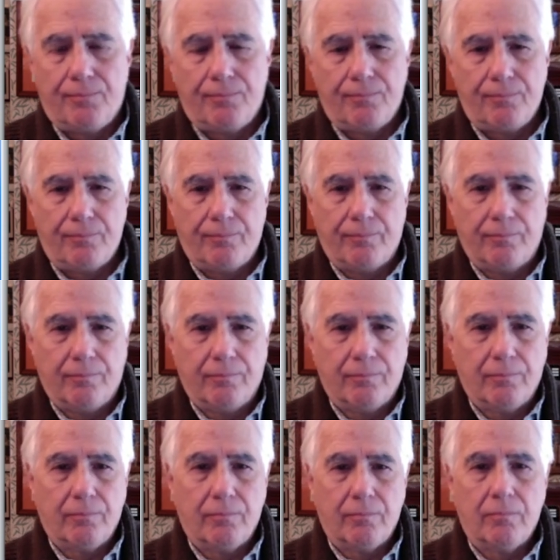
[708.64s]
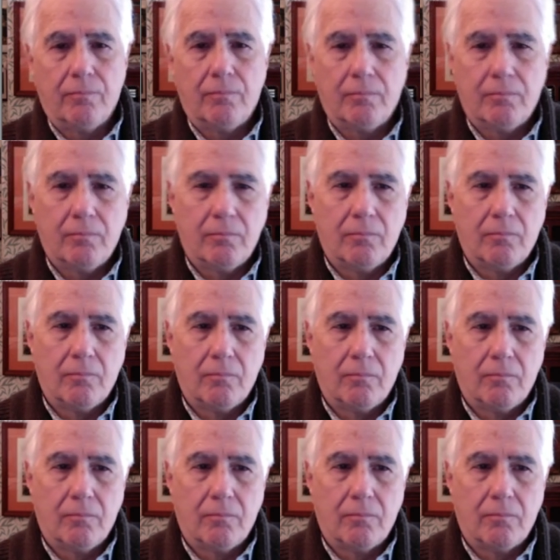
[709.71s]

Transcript: [no speech]